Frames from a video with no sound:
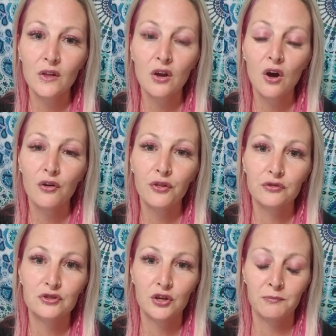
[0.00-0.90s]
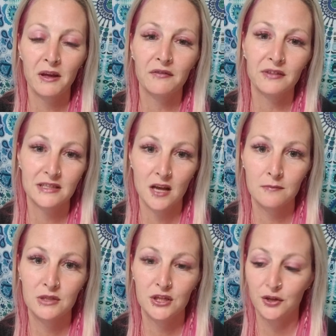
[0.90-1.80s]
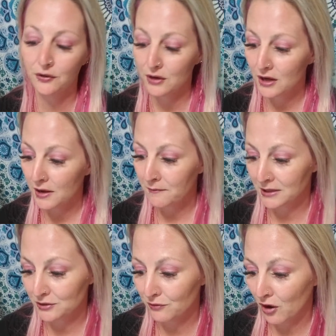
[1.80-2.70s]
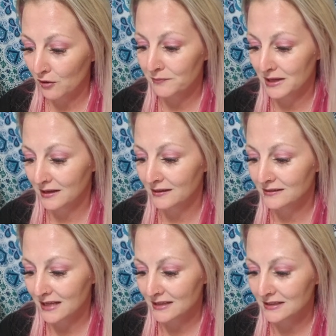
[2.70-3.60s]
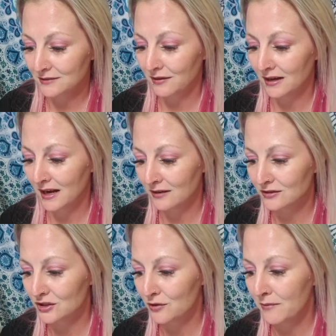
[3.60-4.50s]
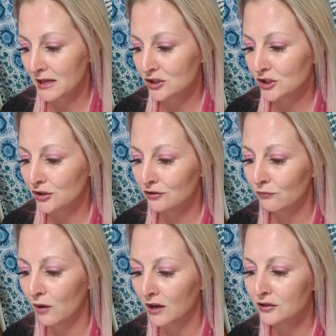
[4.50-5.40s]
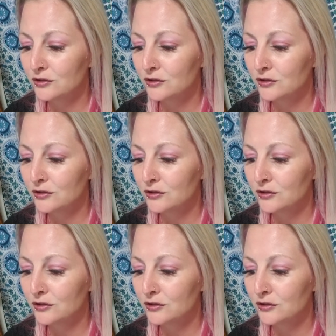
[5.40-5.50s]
all those good benefits come to you. But you are being tested right now. So make sure while